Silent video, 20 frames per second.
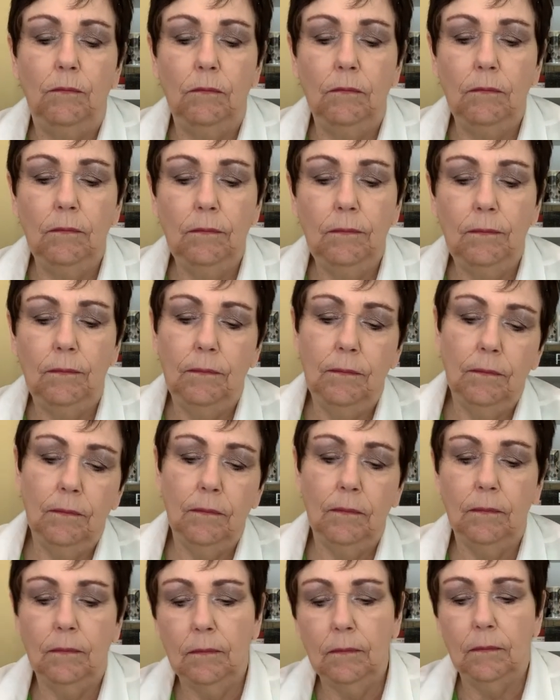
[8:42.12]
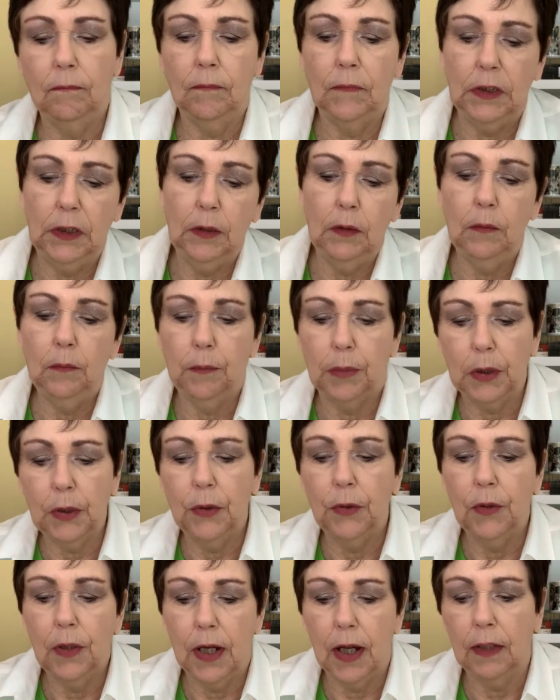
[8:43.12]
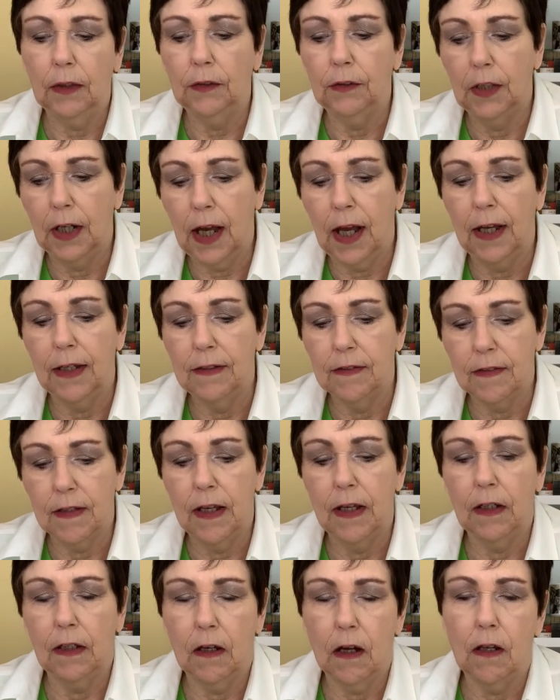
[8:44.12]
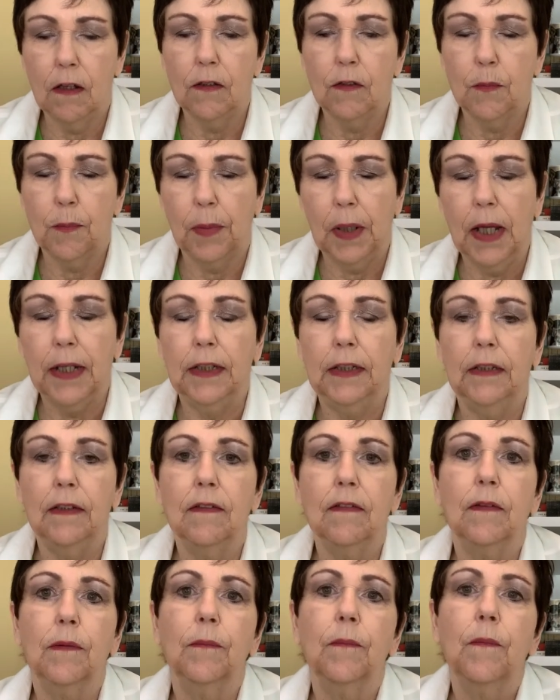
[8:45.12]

In blue colored eyes that cause blindness.